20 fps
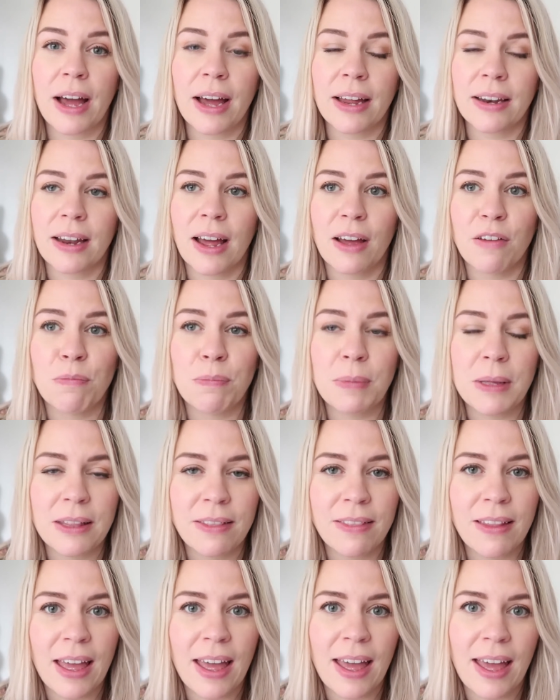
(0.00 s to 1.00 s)
and I've
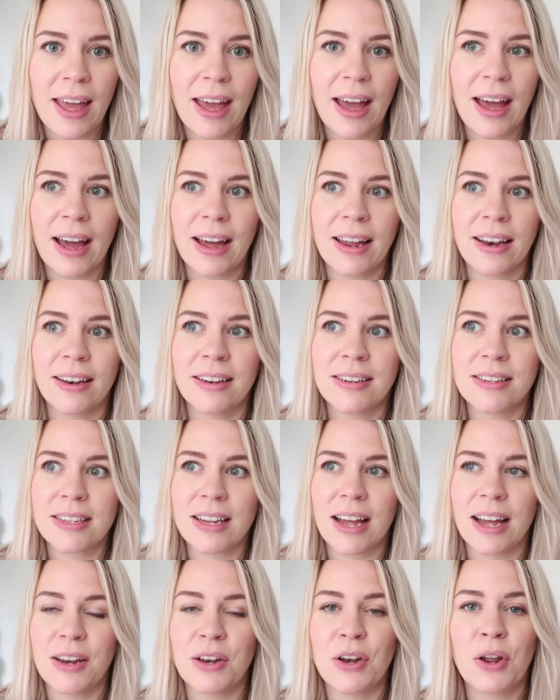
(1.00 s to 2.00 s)
been there and
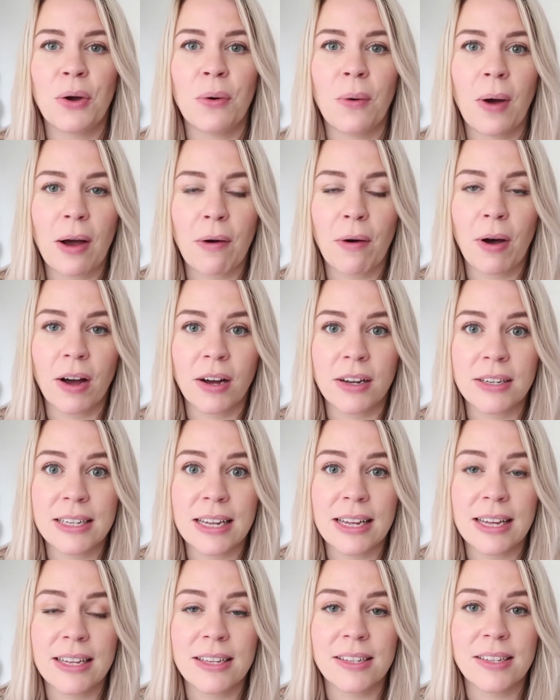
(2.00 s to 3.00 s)
I know how hard
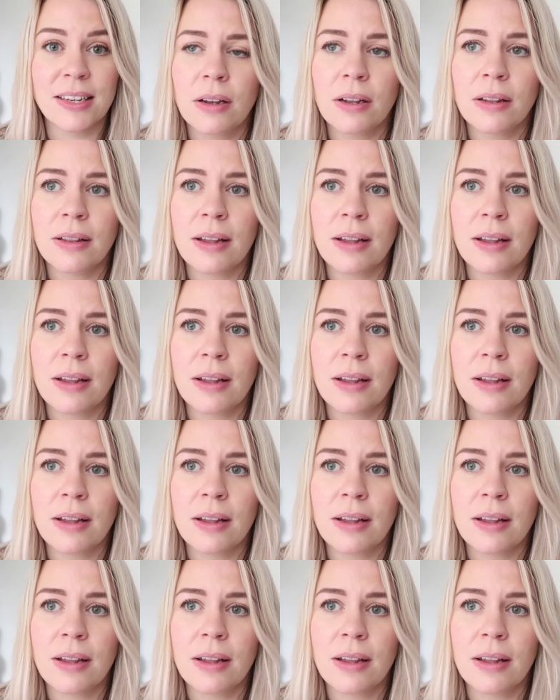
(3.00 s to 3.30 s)
it is.